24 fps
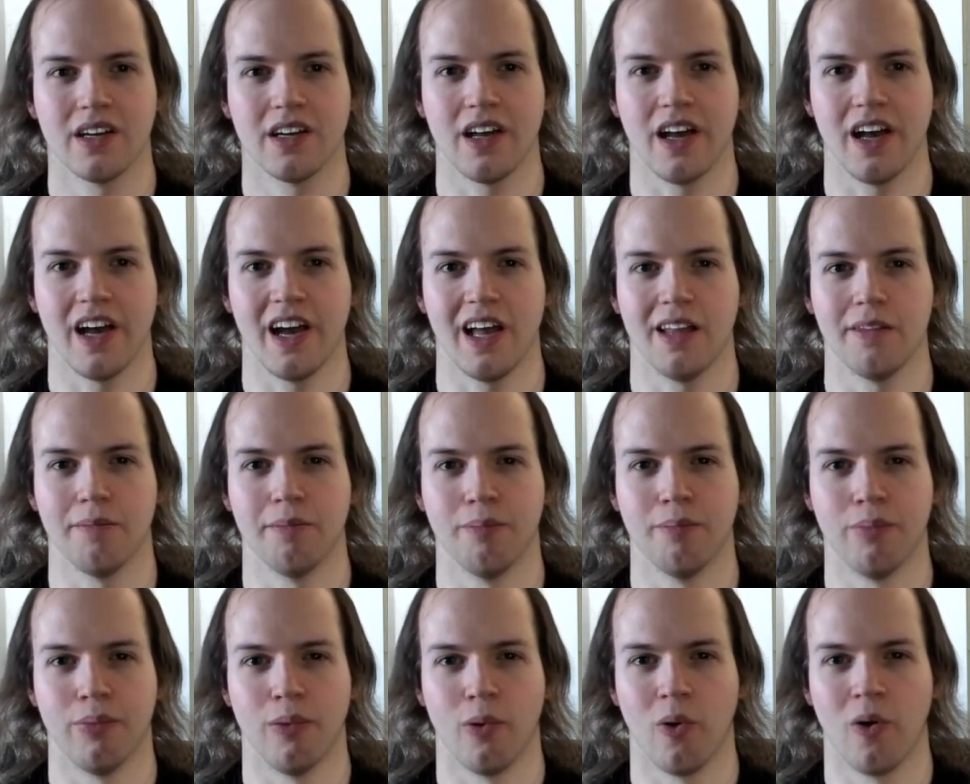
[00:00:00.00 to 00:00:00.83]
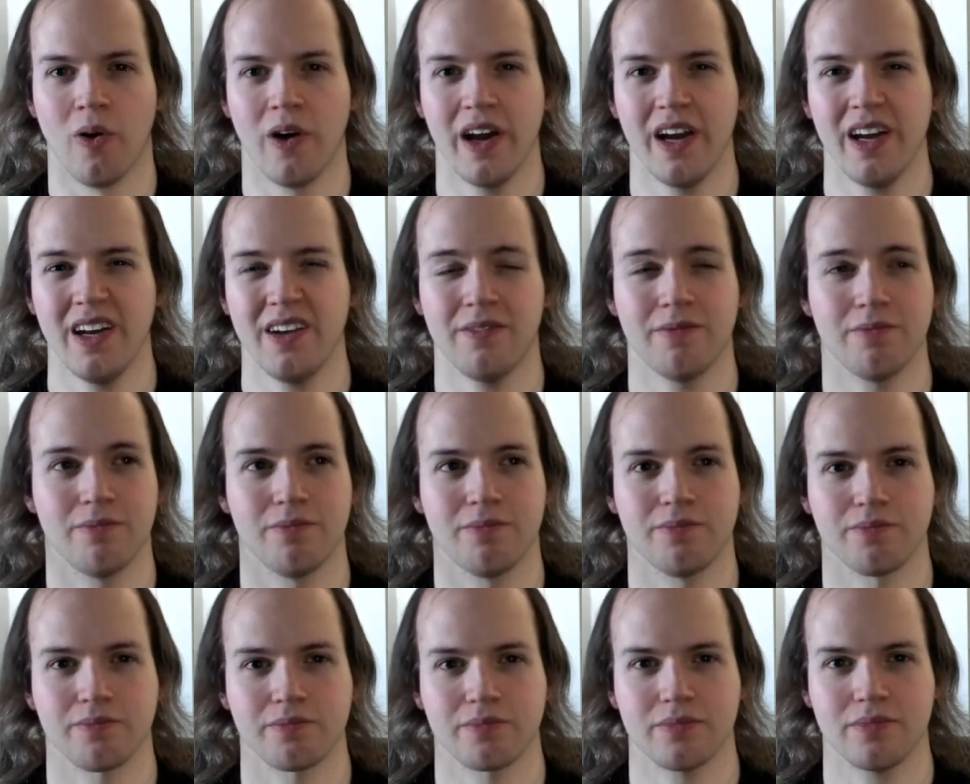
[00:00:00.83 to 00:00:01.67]
And boy,
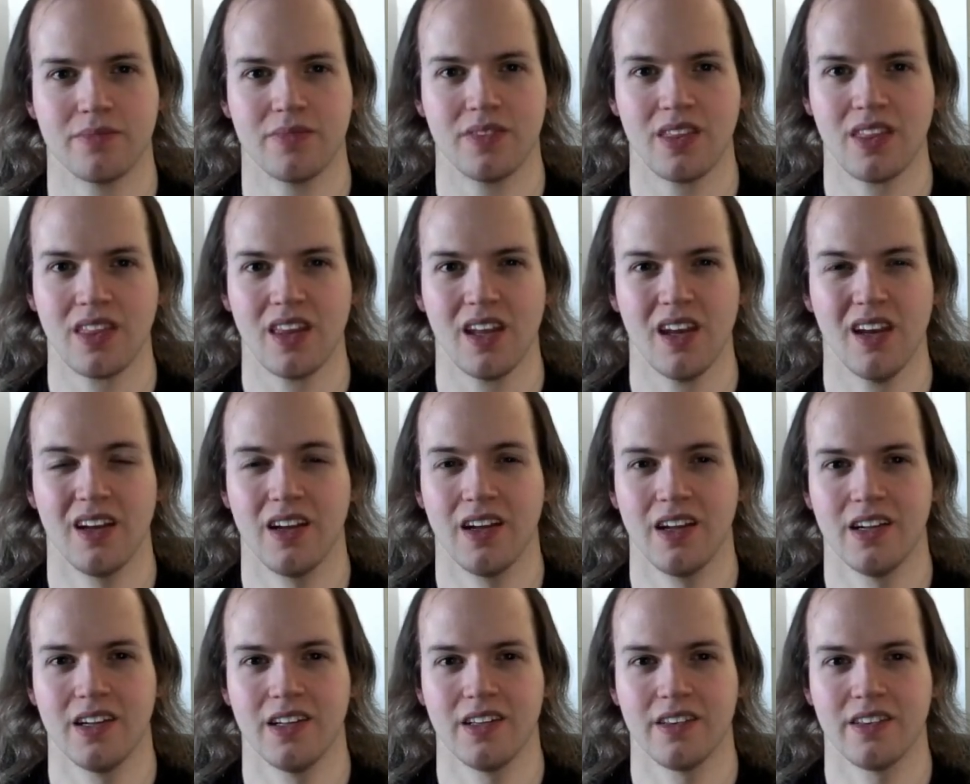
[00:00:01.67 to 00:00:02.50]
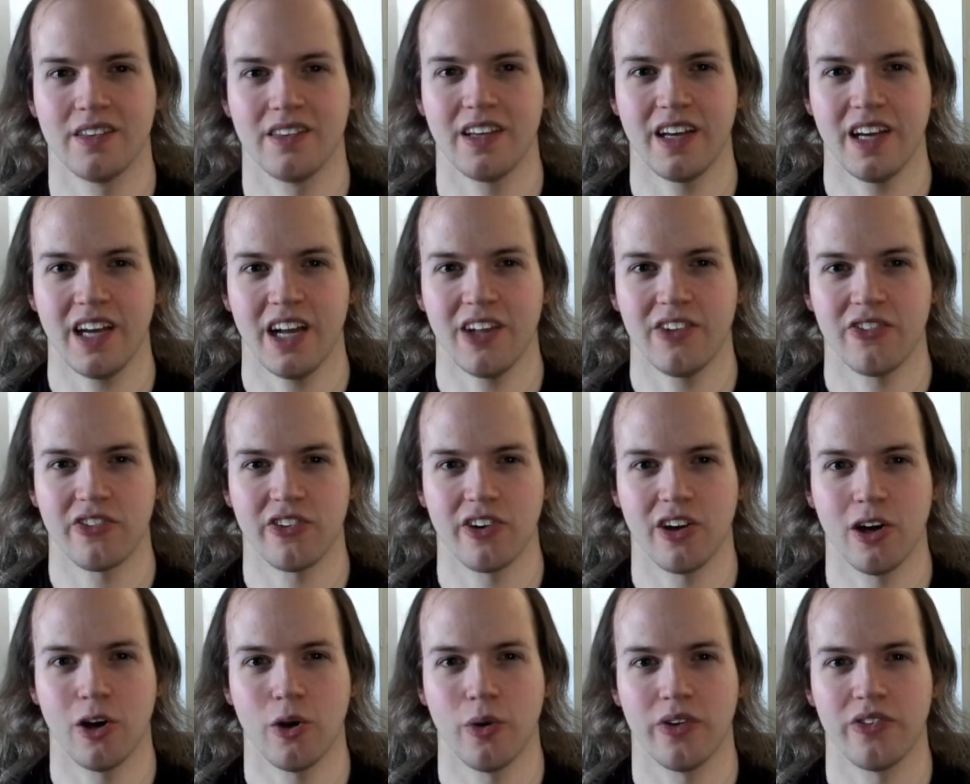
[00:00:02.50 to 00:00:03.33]
the
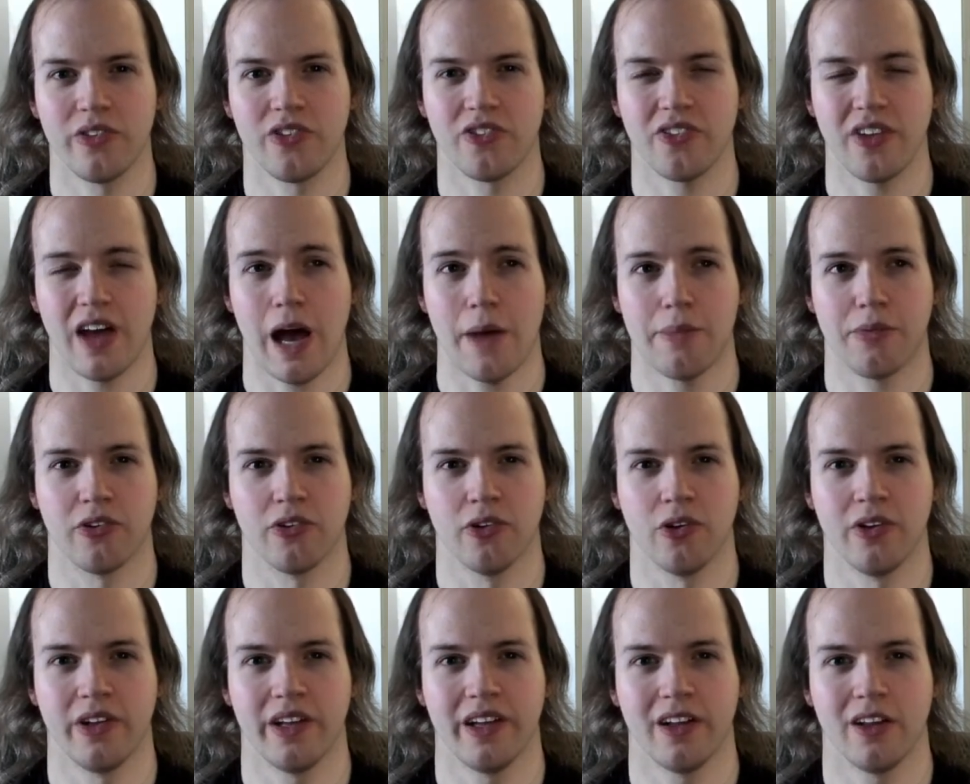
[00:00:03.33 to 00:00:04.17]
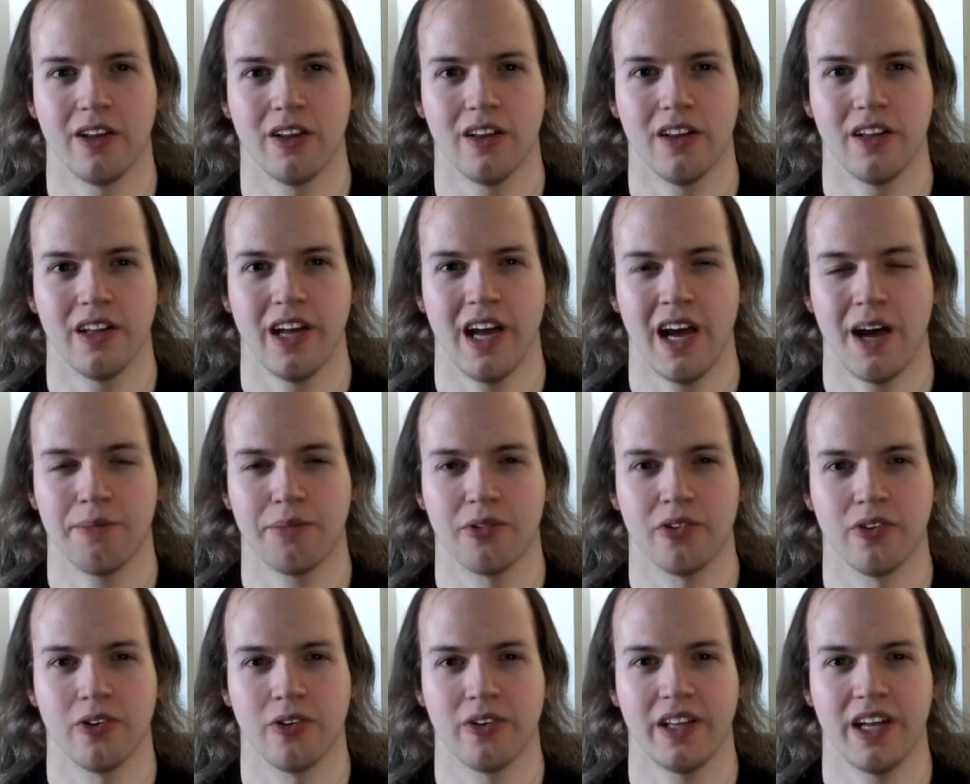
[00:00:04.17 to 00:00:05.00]
intro is just absolutely
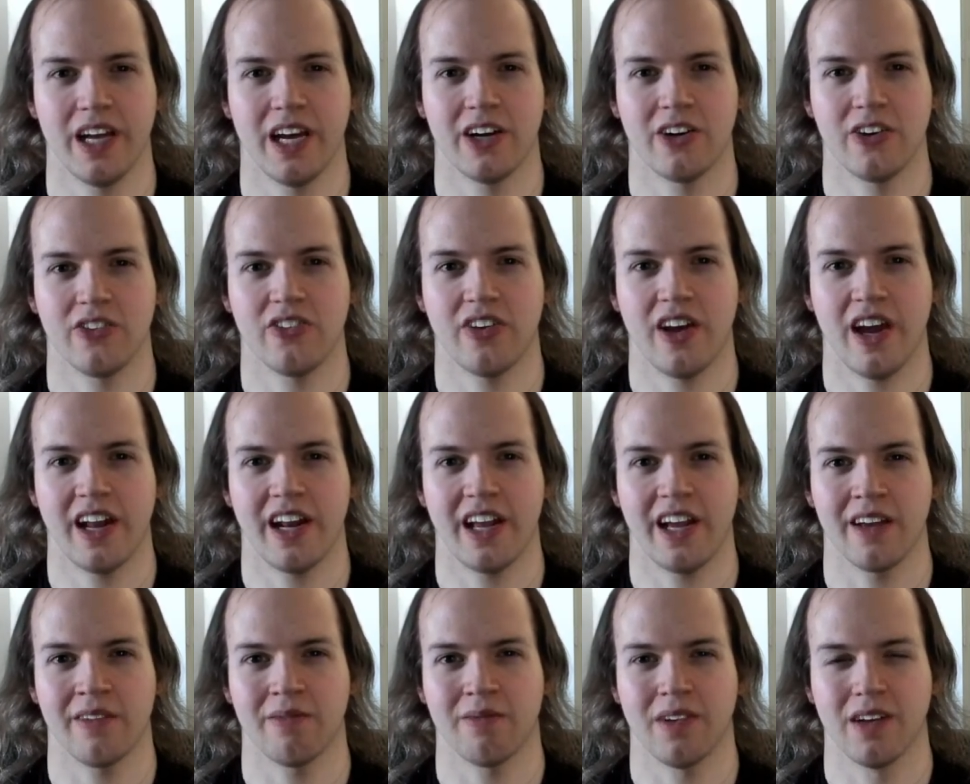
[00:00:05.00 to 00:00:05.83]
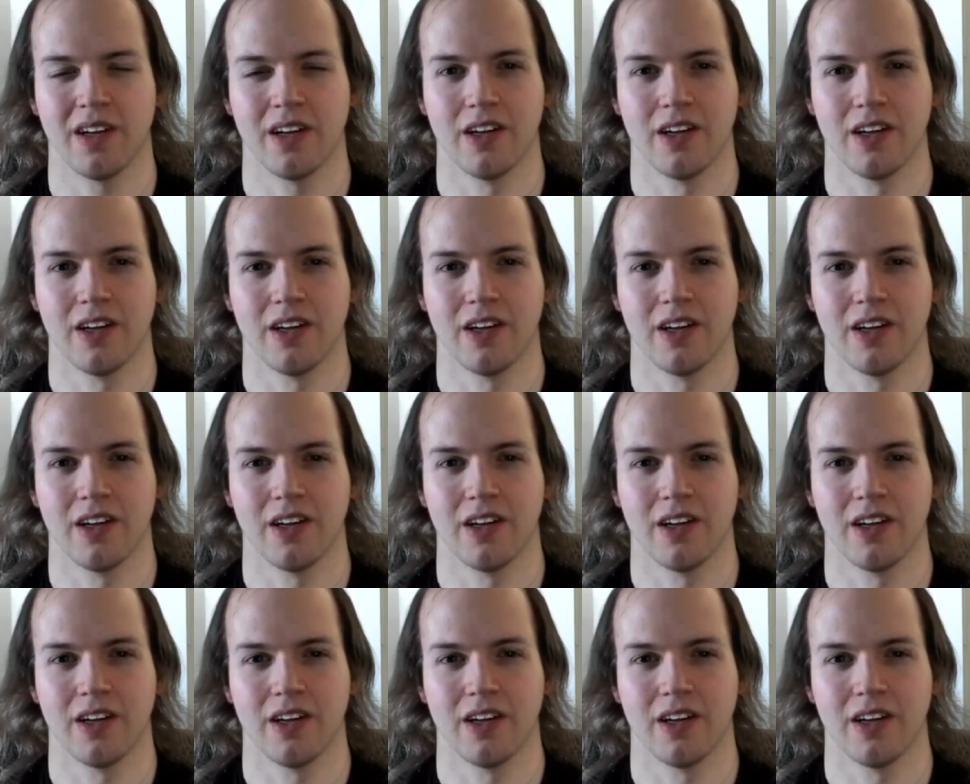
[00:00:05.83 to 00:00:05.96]
entertaining.